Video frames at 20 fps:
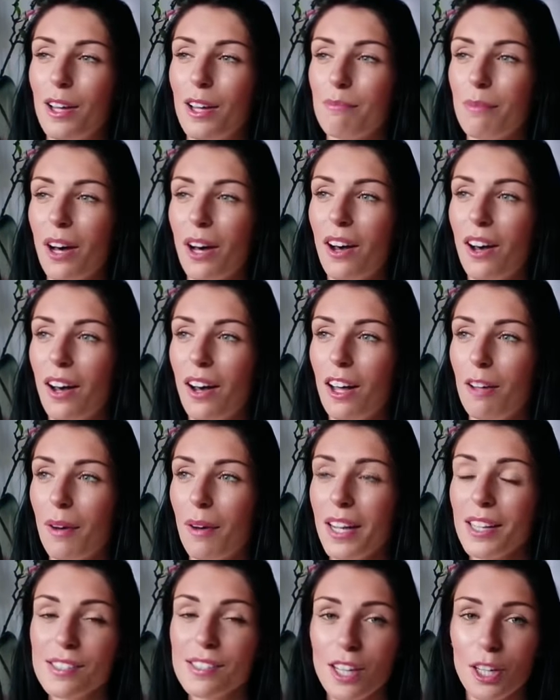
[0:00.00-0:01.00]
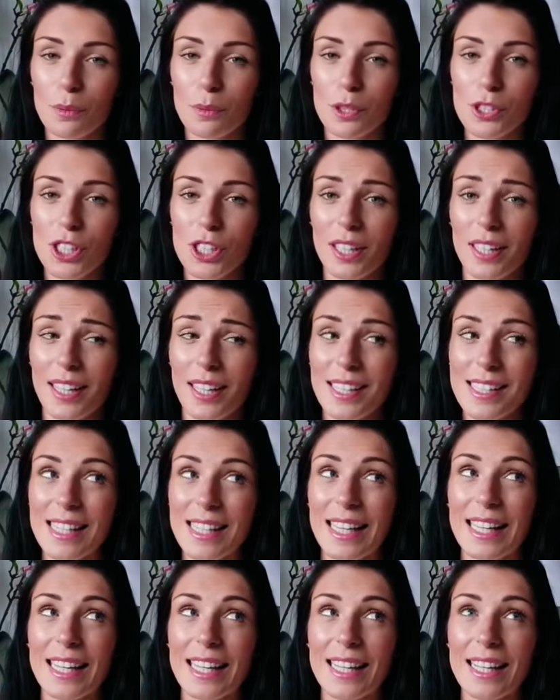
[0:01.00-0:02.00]
but I started watching this
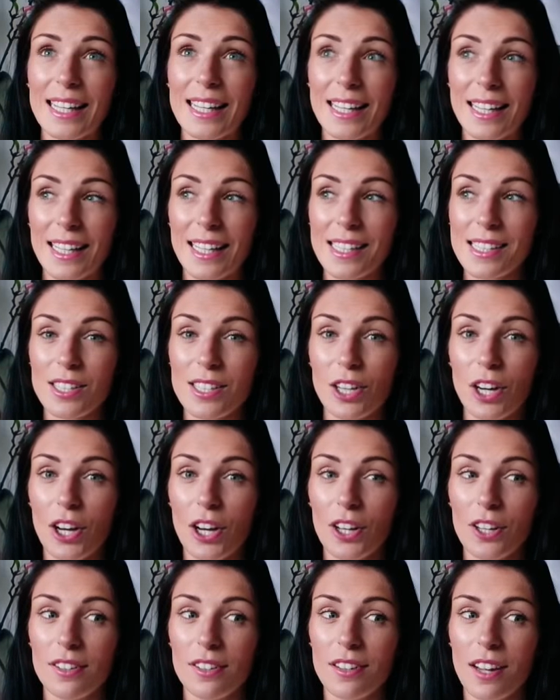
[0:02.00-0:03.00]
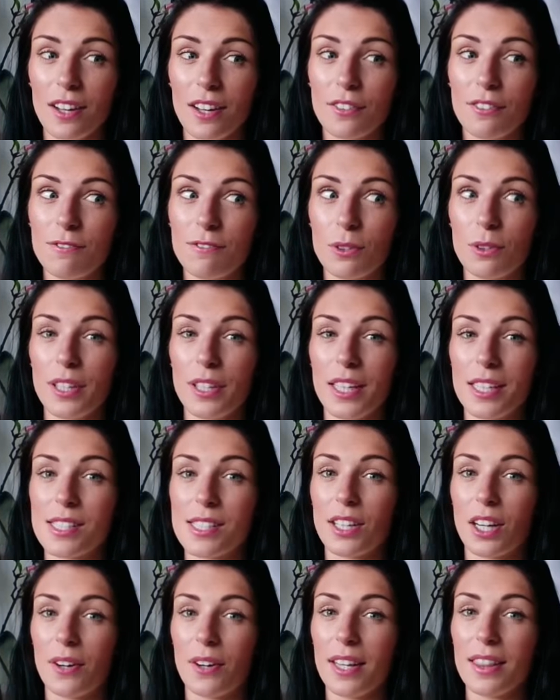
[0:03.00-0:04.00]
years ago, like 4 years
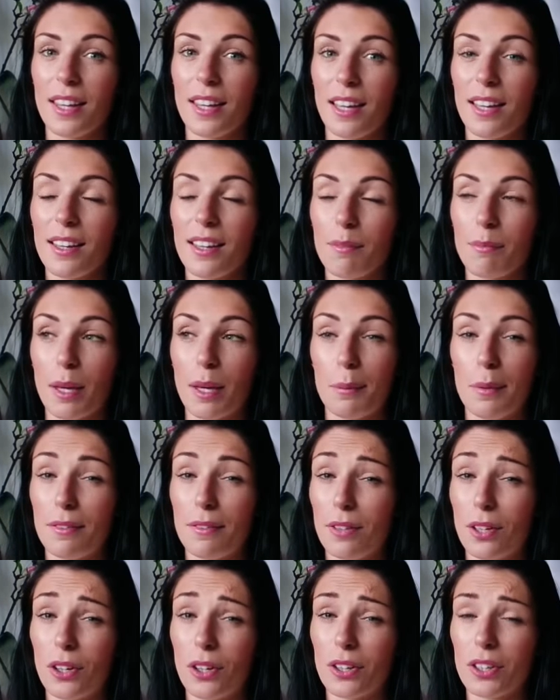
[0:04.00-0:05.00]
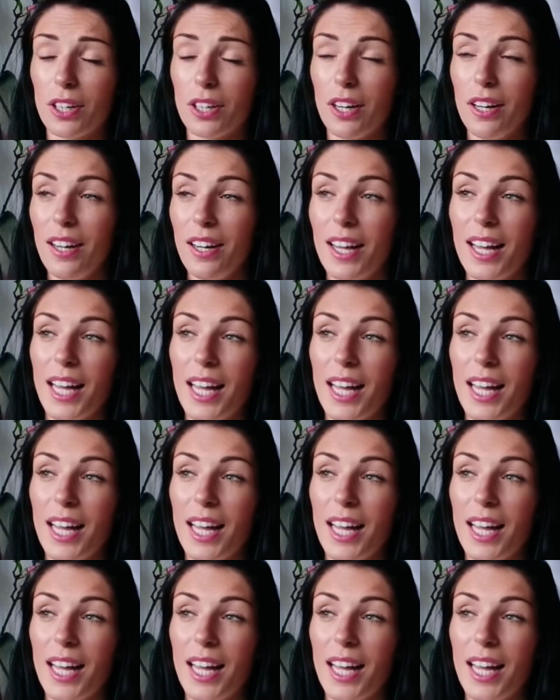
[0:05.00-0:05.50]
ago I think, maybe even longer,